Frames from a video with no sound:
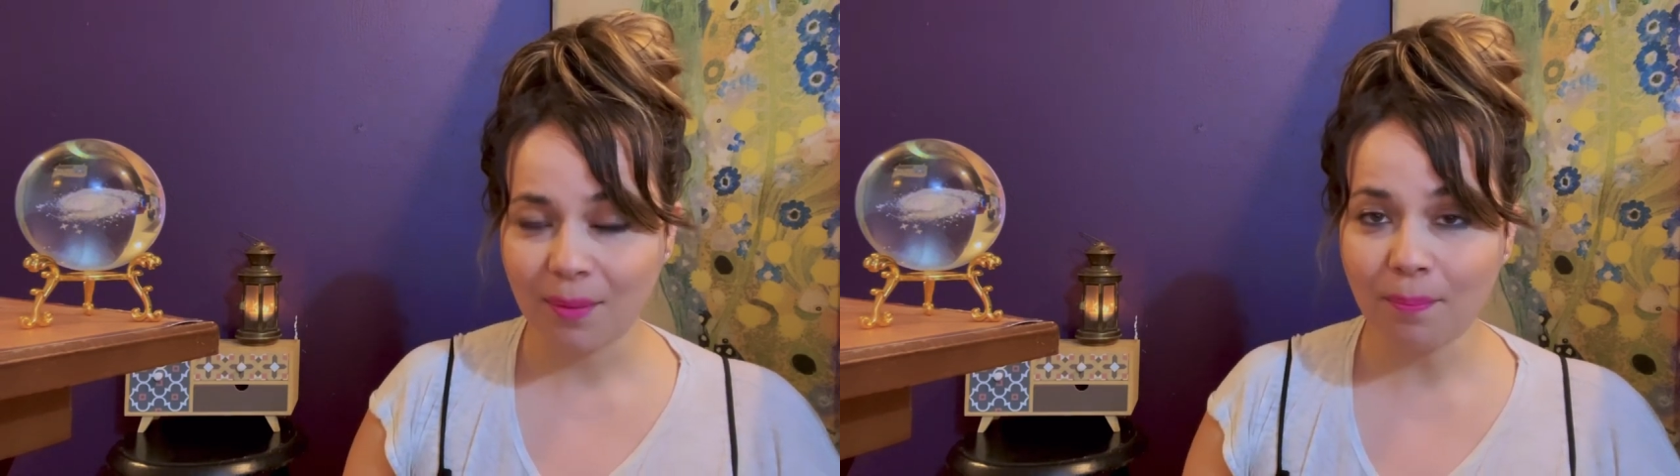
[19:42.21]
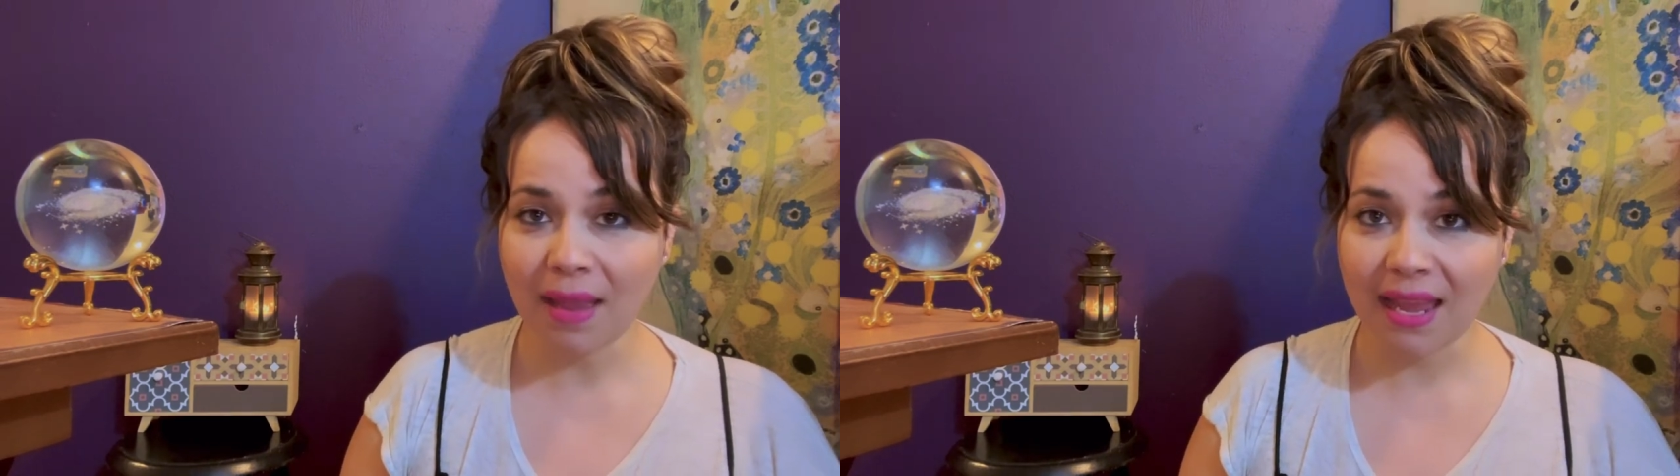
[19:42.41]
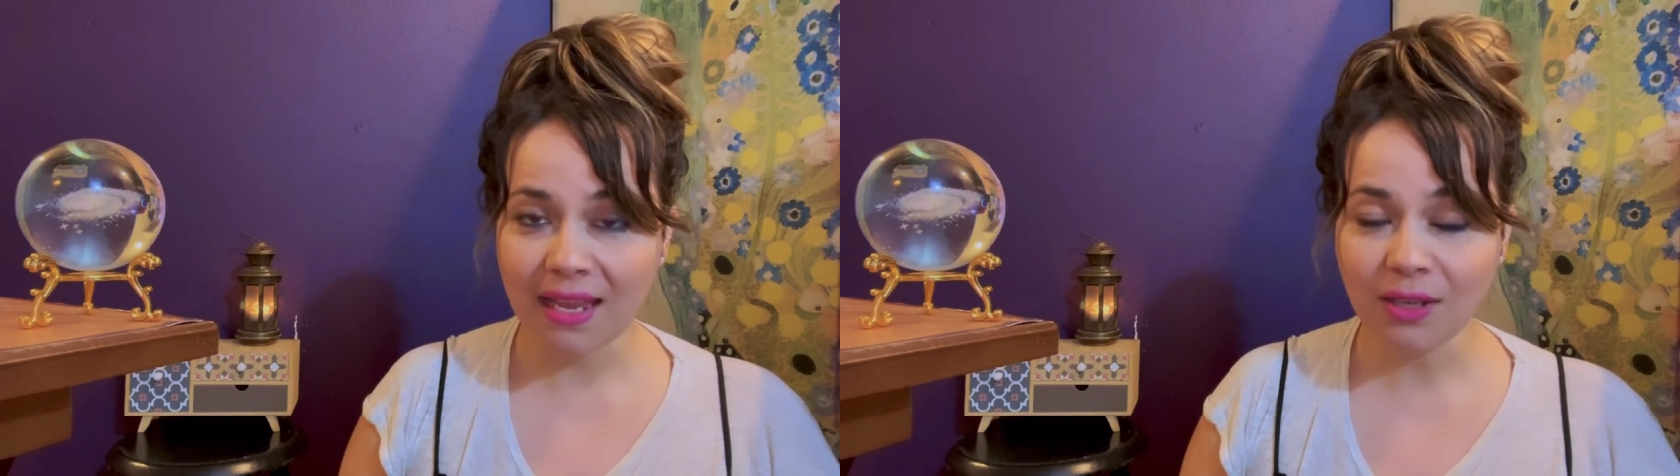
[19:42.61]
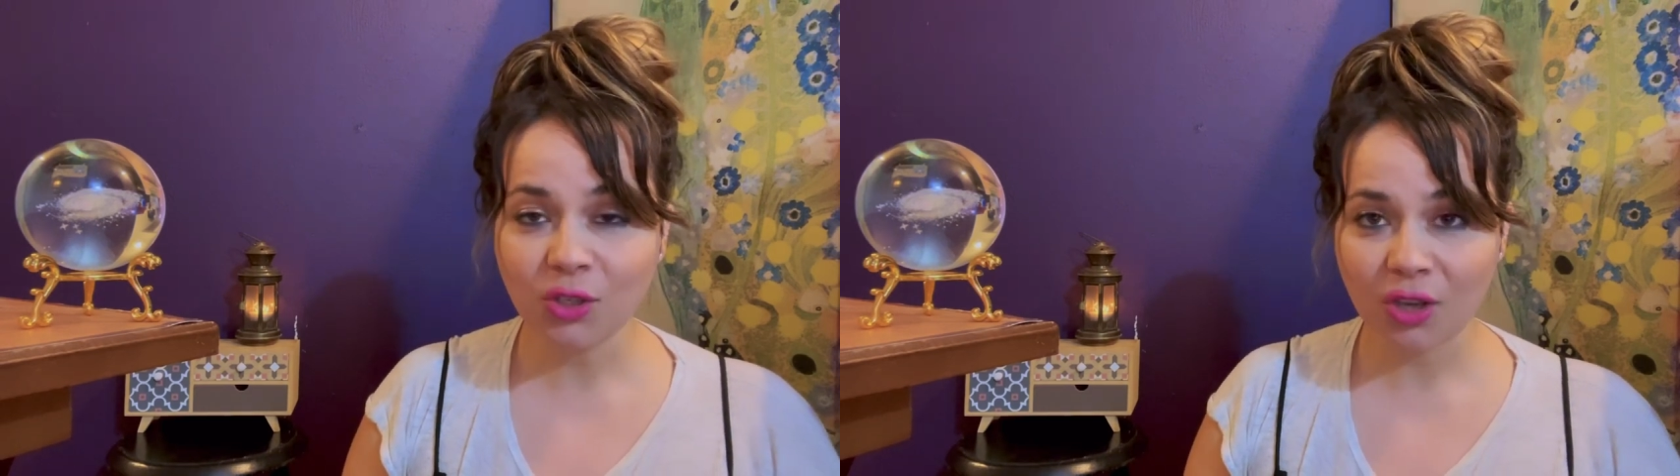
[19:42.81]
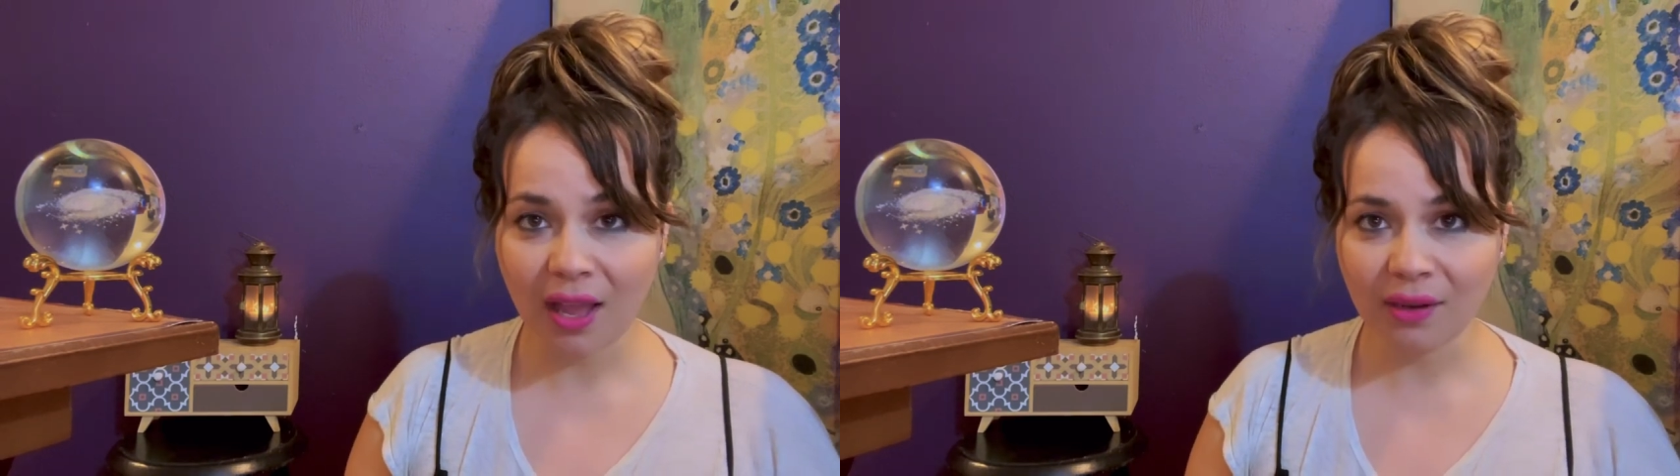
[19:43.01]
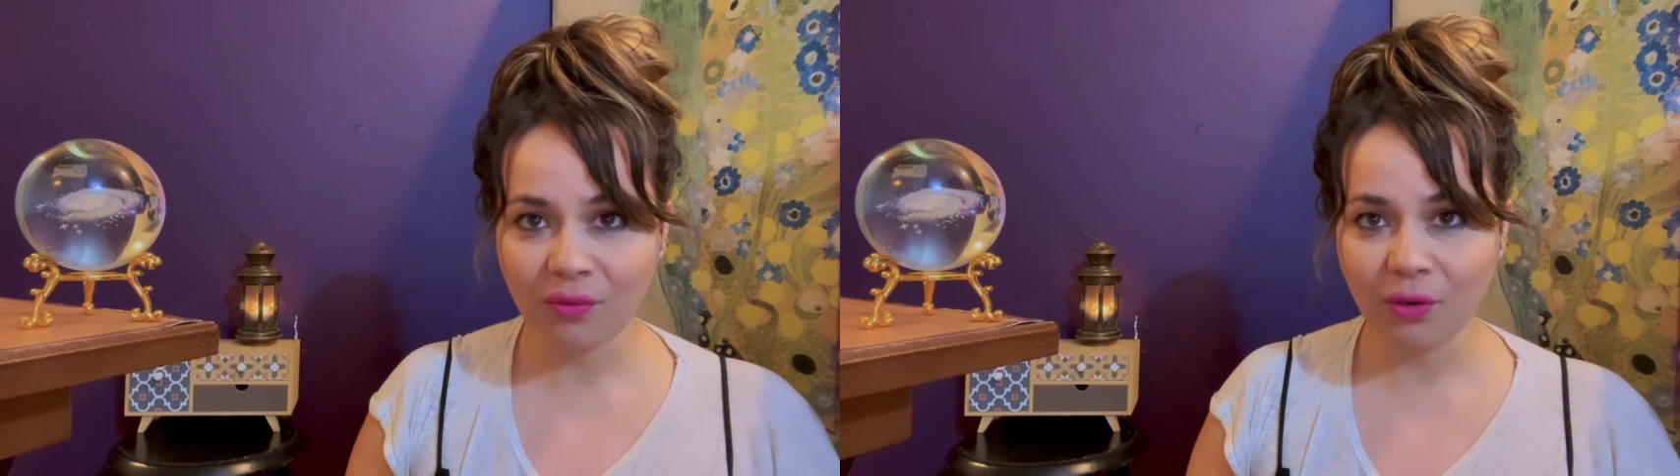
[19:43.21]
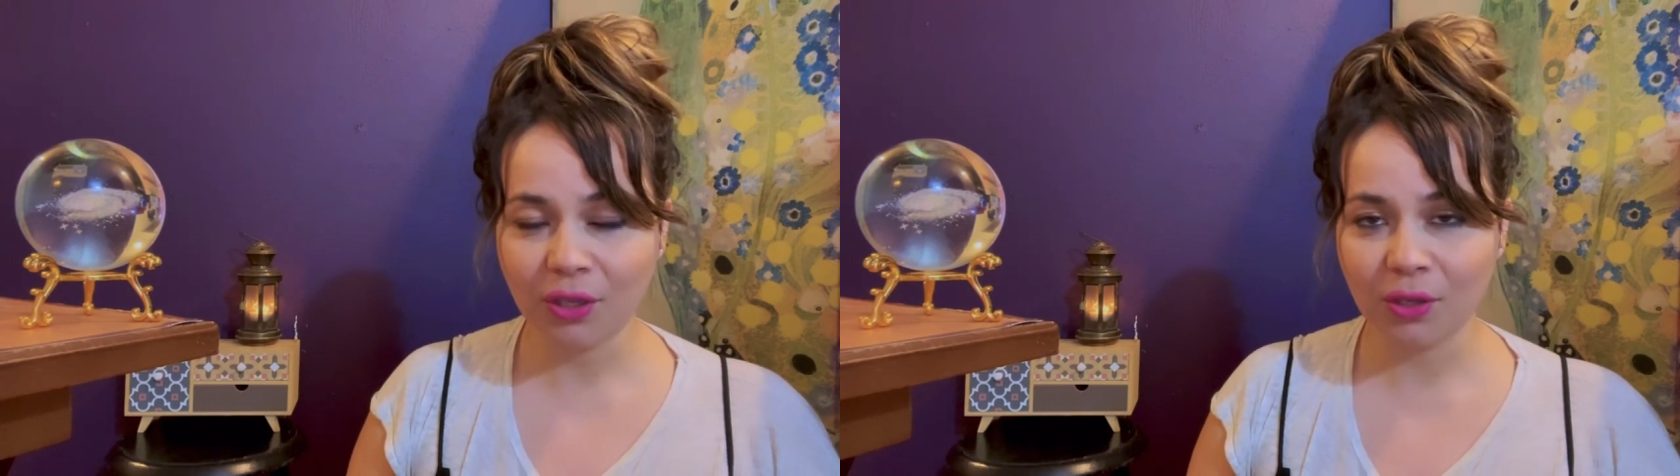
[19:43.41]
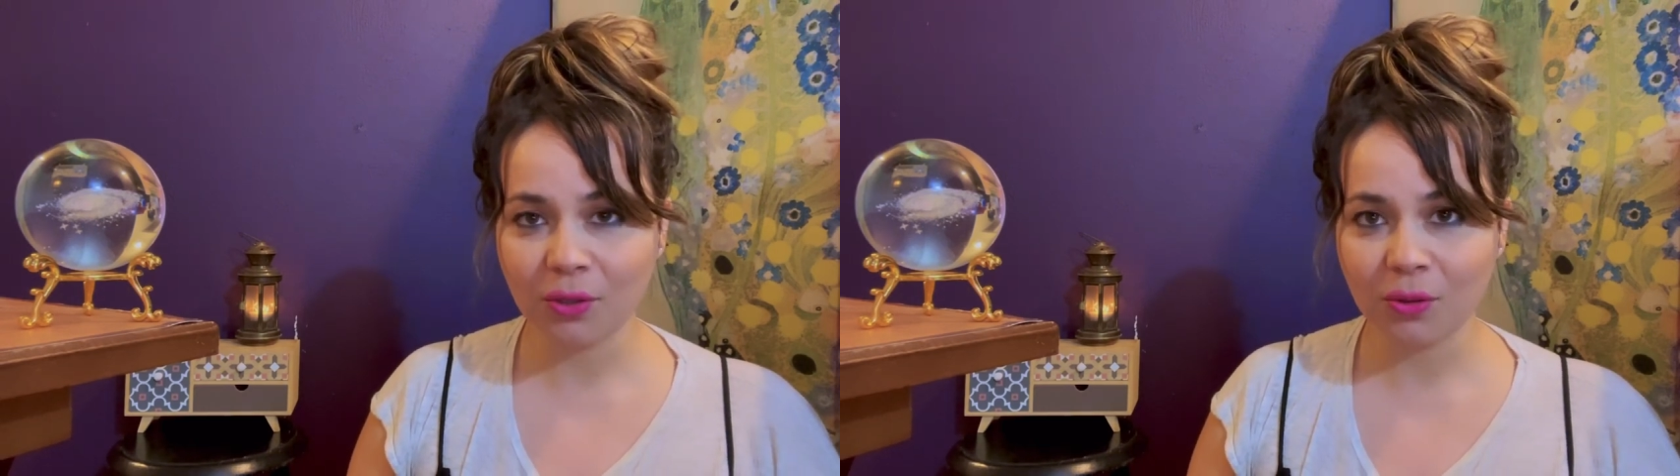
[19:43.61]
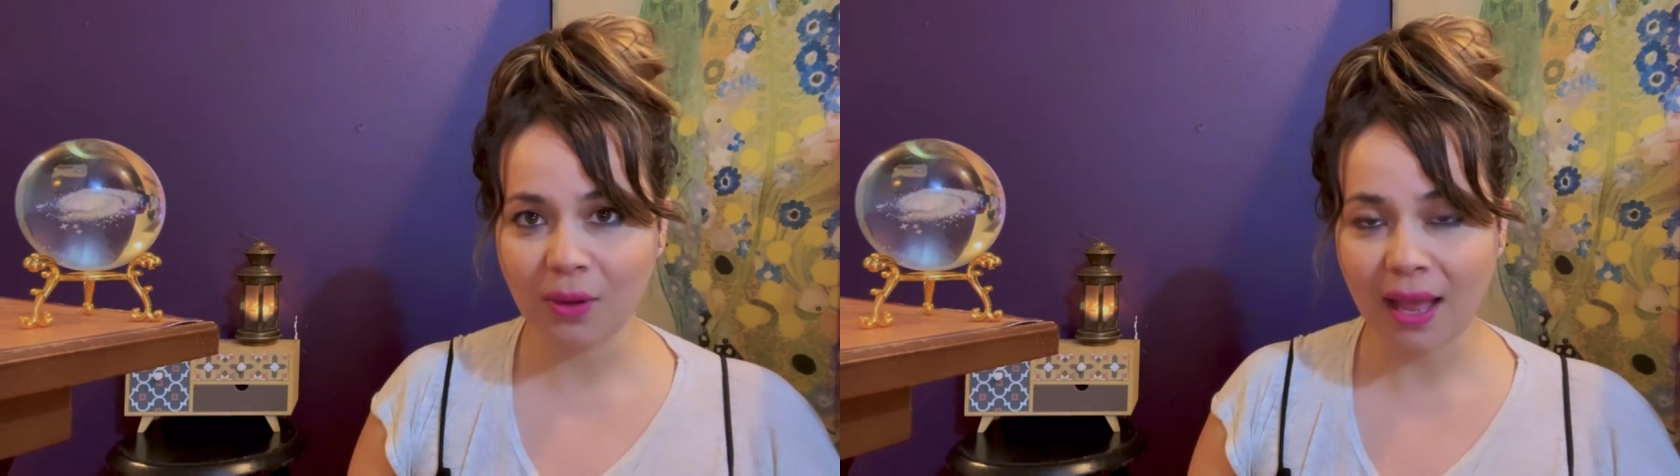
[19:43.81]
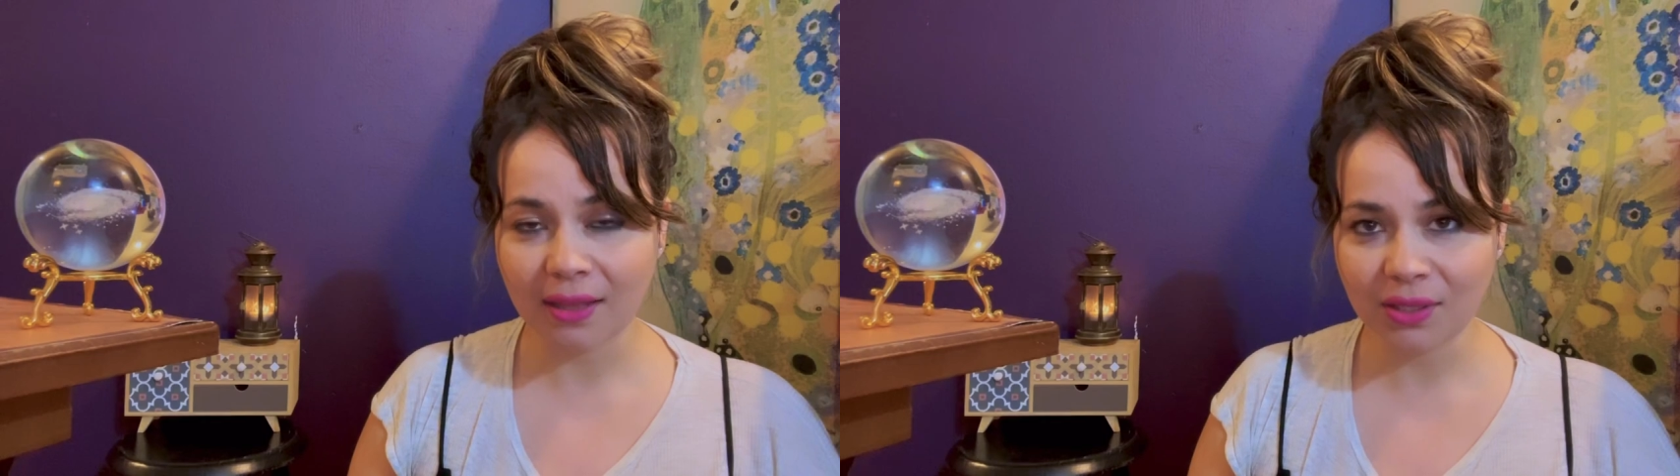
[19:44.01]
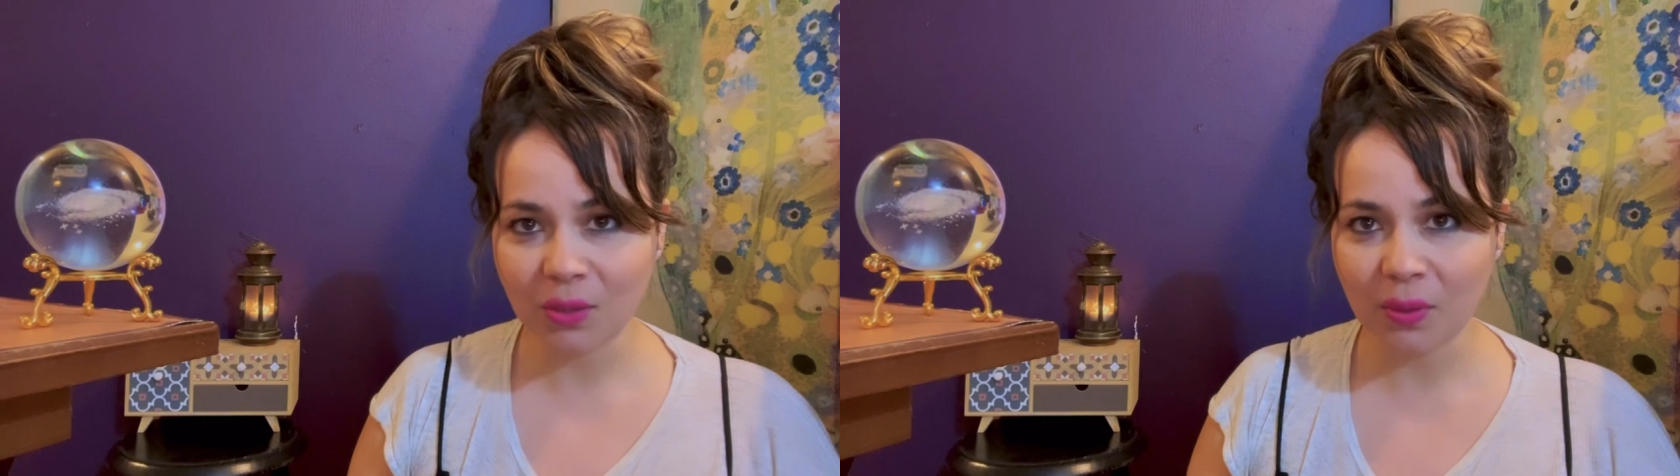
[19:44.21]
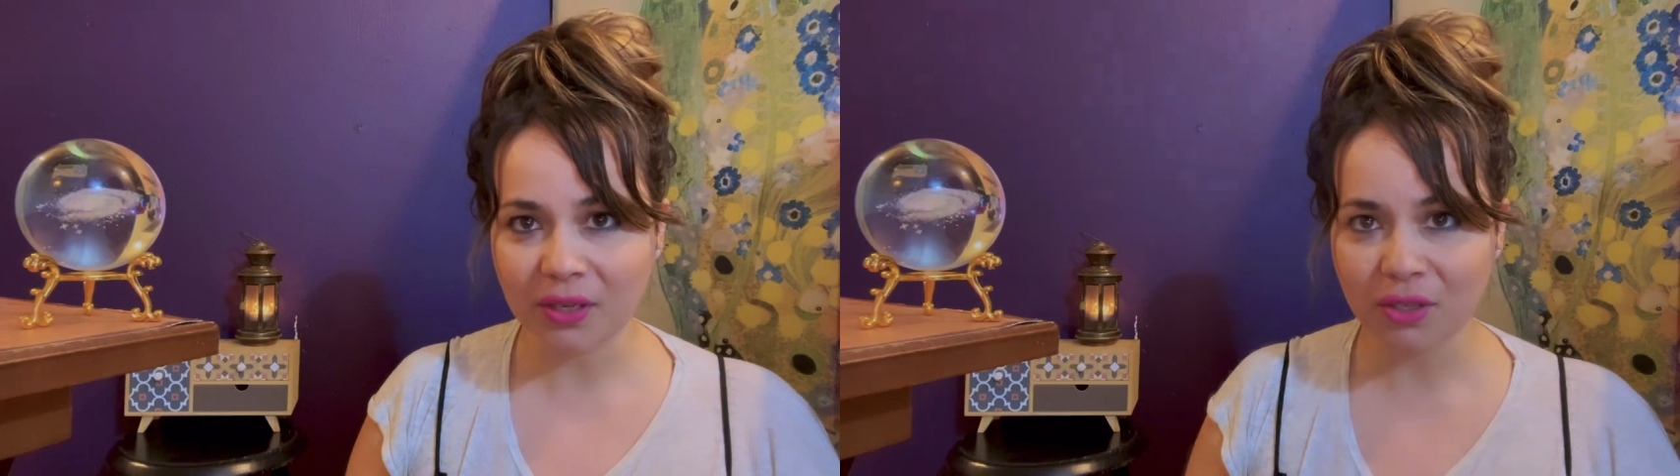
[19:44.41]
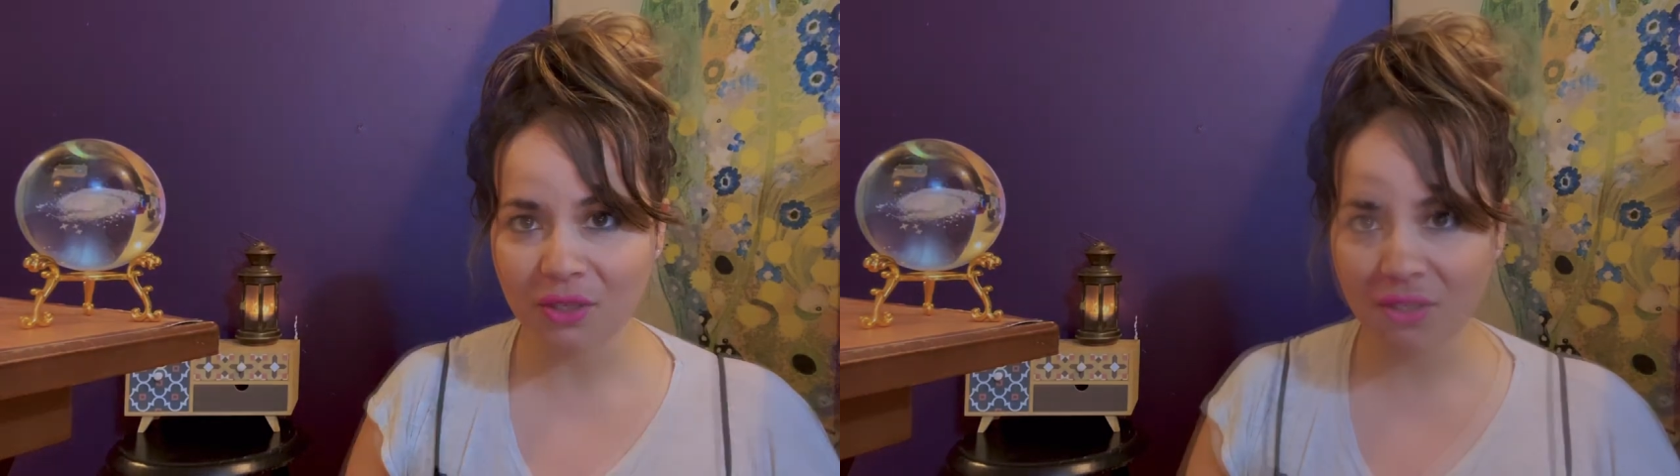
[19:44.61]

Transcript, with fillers: May it shine for you as you wish.